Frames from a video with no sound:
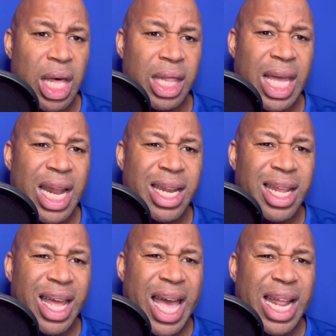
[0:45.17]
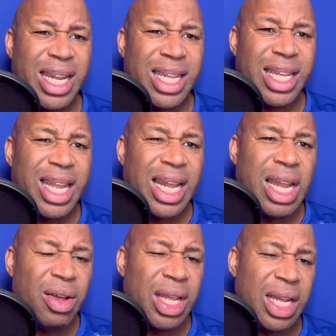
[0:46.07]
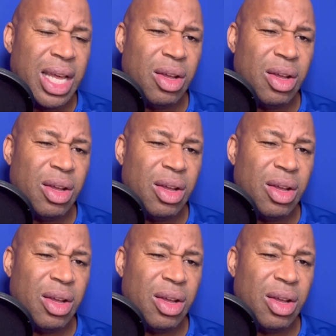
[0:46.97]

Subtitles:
then, and they know that they're